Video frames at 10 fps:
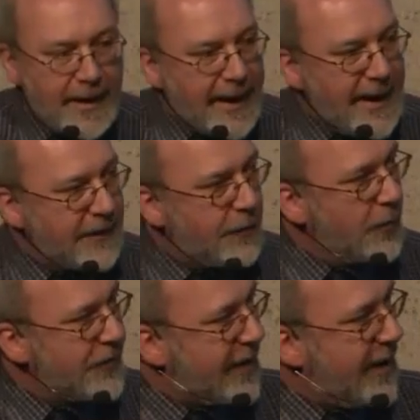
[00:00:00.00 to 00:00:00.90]
And of
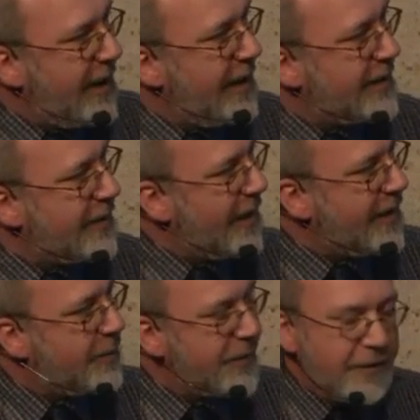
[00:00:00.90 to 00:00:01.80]
course, the key to
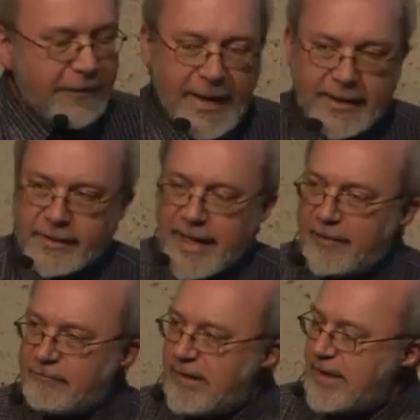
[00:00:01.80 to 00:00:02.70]
this was the fact that
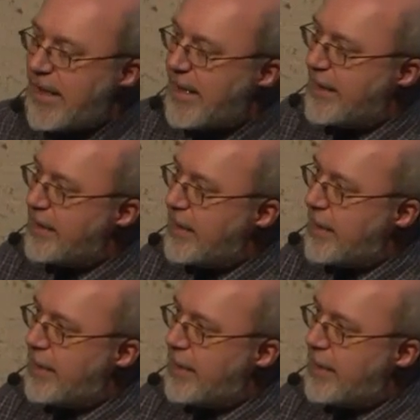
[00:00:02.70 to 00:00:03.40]
every year,